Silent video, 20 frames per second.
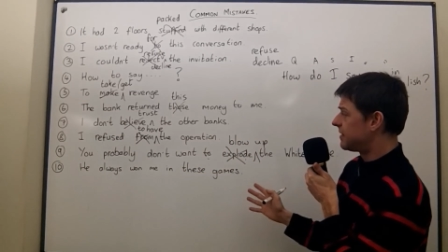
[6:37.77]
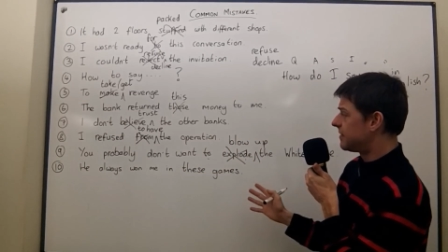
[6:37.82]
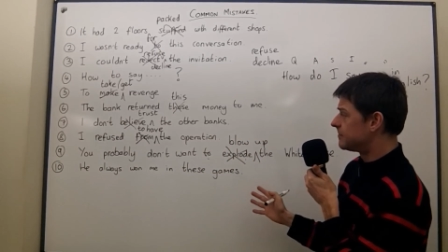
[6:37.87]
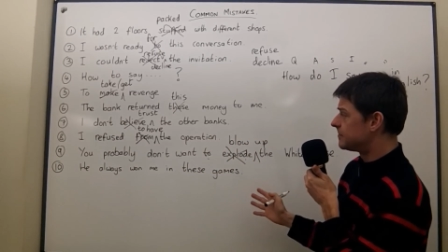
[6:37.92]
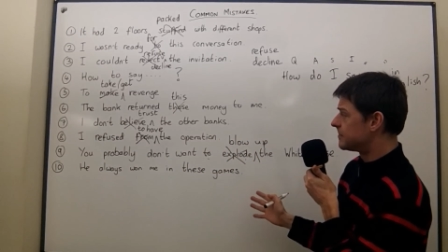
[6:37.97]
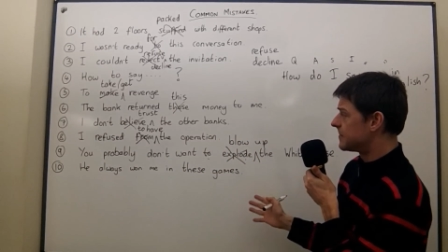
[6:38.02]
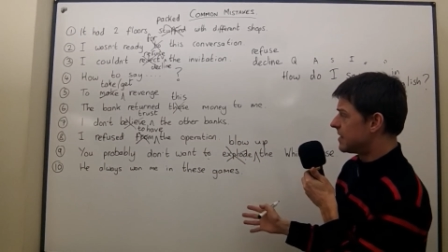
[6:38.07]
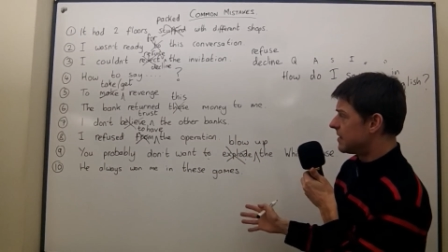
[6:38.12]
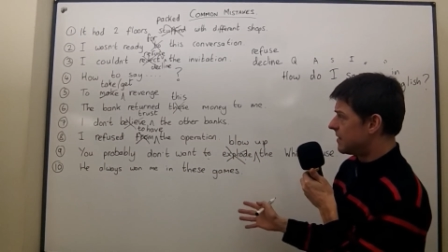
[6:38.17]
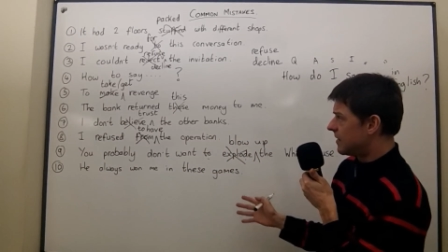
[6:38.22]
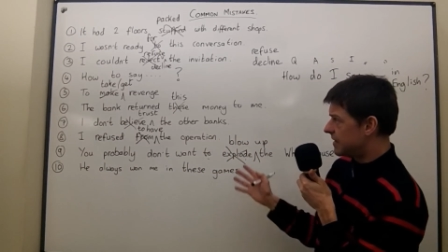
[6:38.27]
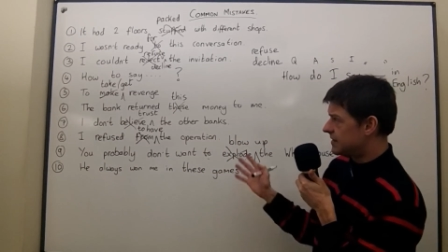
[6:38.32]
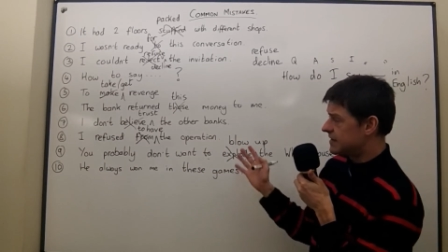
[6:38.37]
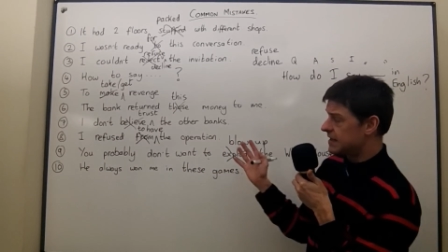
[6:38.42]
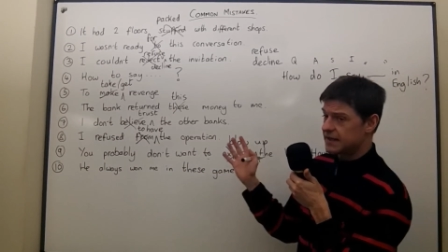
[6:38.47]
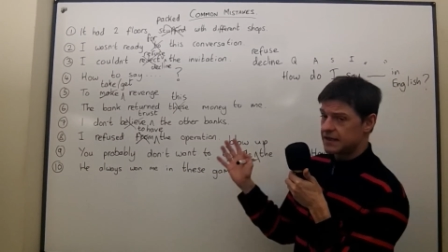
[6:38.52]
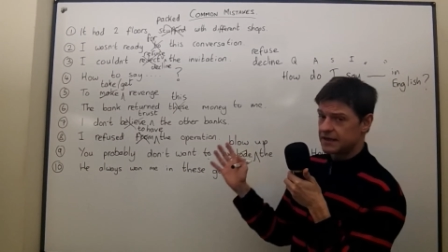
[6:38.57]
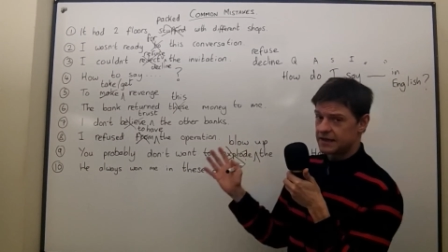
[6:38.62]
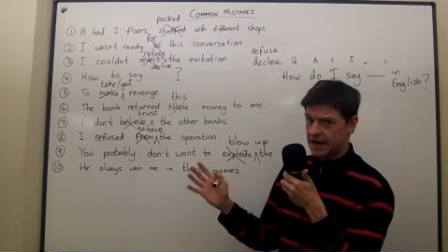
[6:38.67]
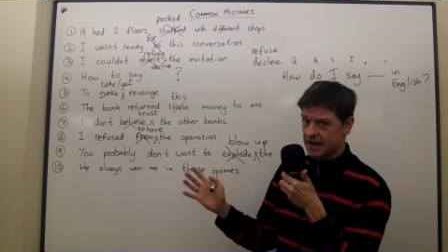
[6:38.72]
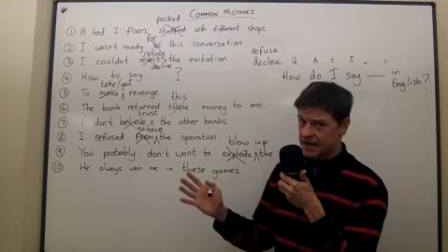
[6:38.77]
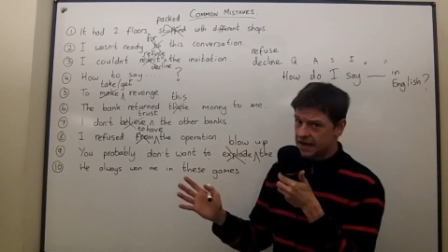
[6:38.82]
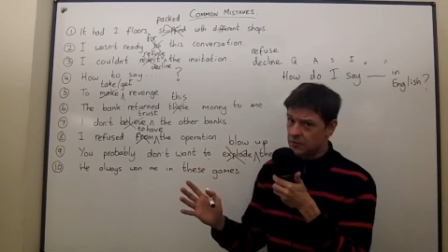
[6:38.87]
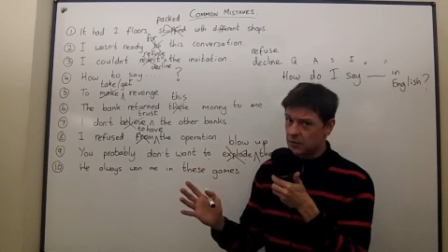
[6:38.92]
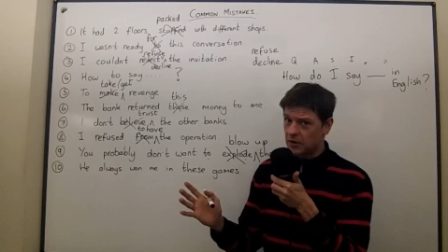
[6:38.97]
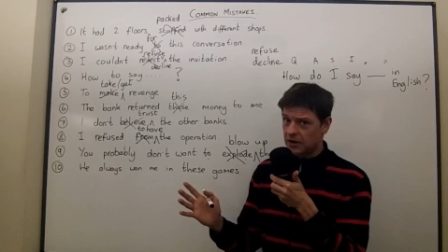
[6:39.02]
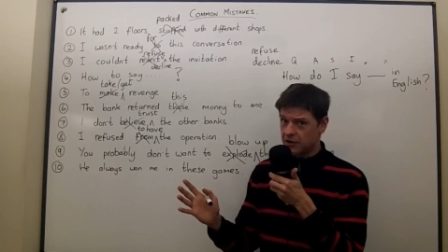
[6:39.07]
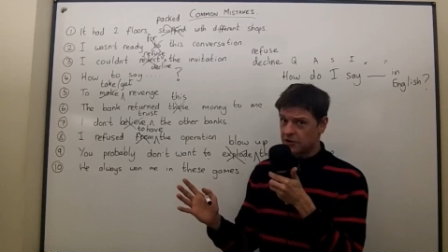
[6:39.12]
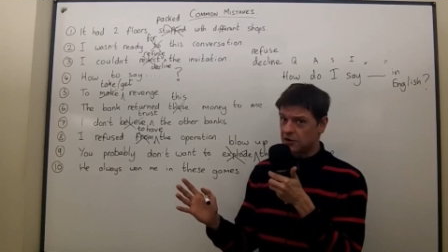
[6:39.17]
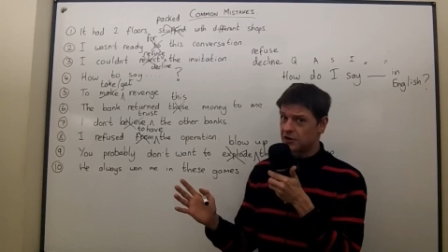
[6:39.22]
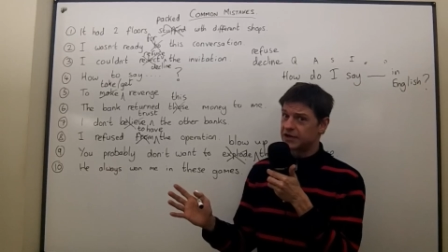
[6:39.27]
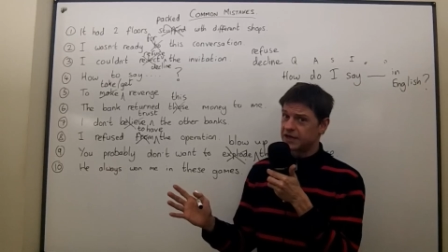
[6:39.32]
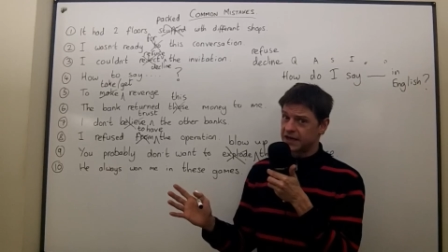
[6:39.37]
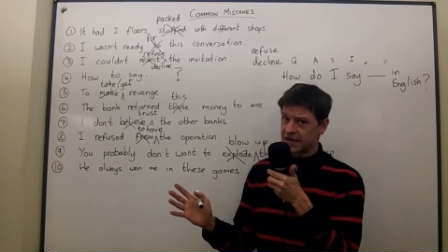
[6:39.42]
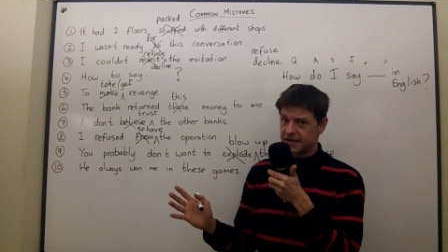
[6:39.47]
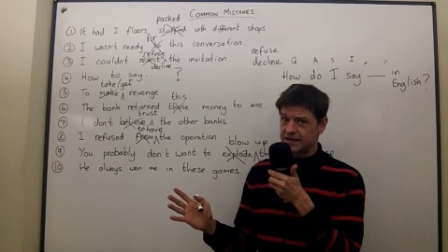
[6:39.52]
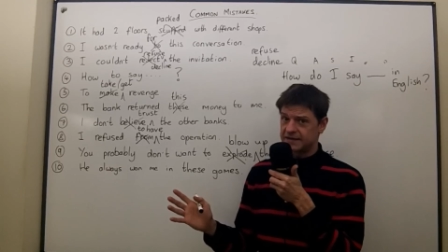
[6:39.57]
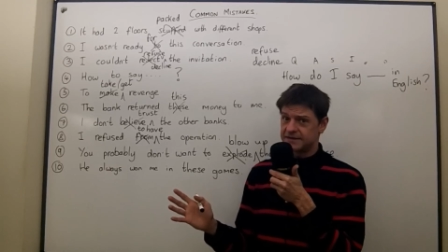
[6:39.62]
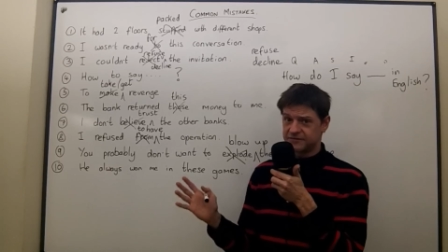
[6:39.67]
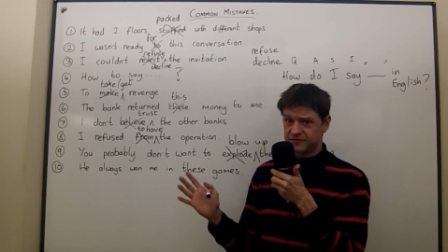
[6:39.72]
Um, I think anyone learning
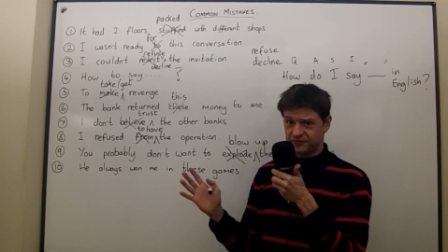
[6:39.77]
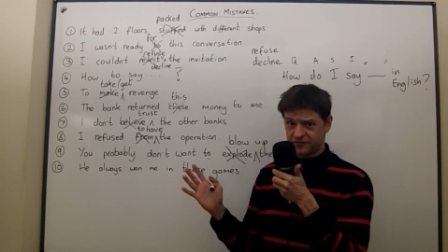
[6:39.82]
a